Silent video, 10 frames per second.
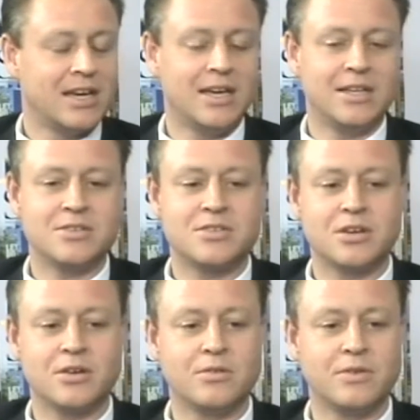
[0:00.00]
And
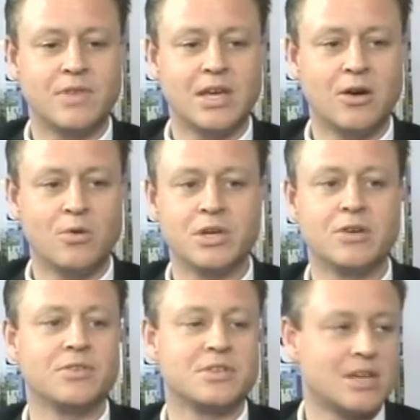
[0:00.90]
so if they're holding
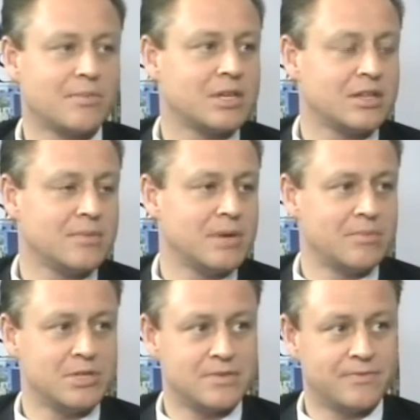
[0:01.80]
on to something, there may
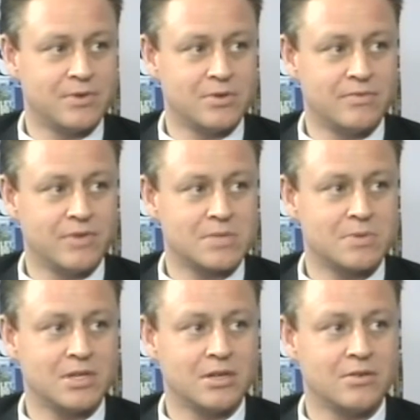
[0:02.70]
be some further investment
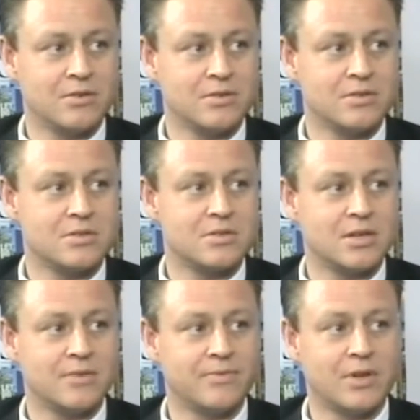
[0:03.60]
that occurs
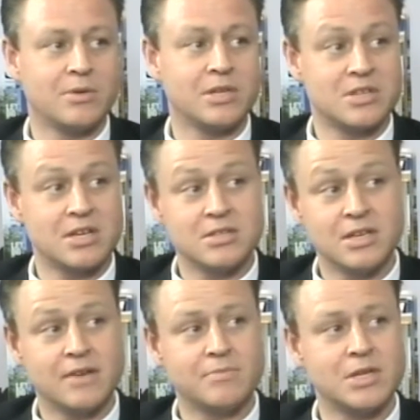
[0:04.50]
following a change in
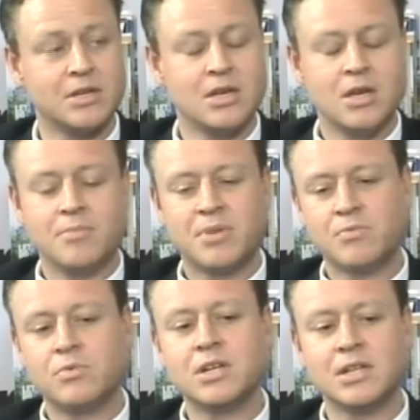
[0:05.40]
government. But
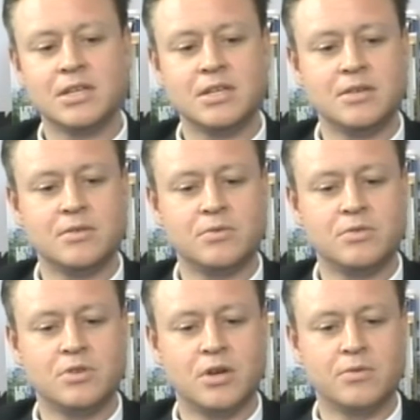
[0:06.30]
really,
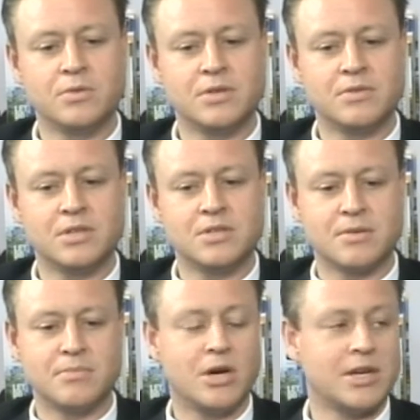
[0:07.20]
you know, these are
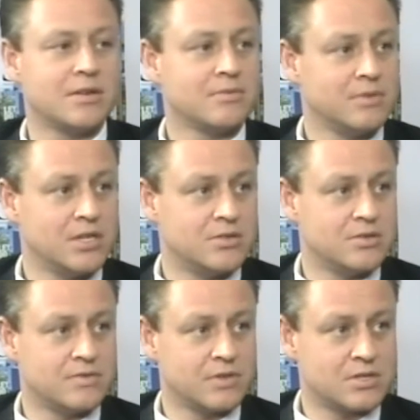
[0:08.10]
minor
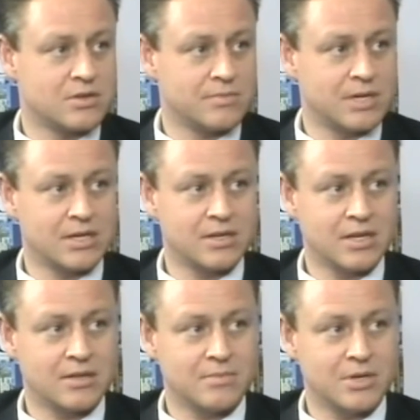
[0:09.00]
issues for the stock market
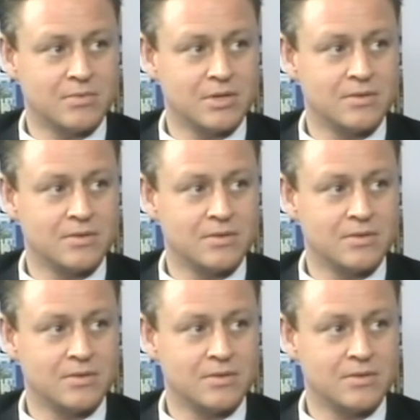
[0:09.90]
at the moment.